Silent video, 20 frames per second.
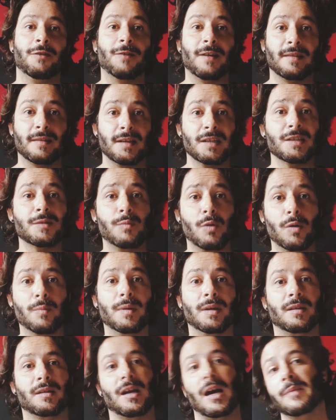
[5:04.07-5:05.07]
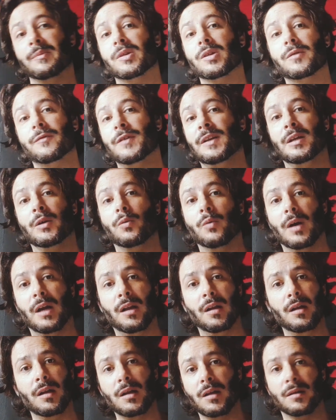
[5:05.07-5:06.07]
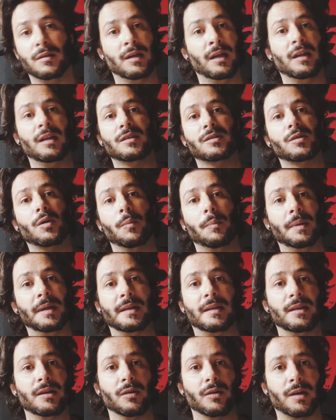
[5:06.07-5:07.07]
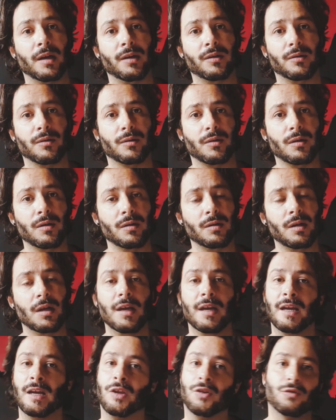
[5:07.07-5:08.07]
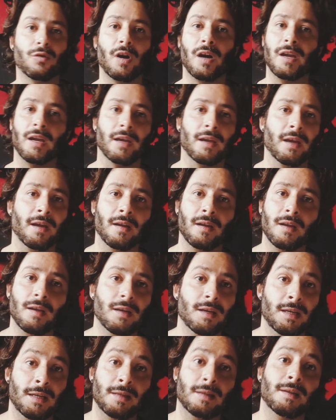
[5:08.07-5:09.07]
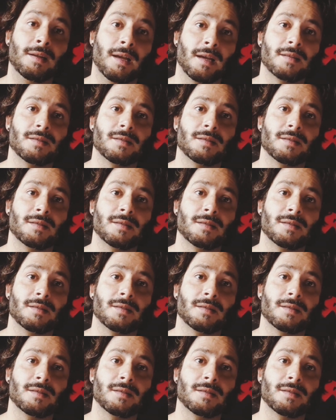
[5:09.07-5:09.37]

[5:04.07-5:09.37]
at this moment I'm not feeling well, then it's completely okay to turn and try again in the next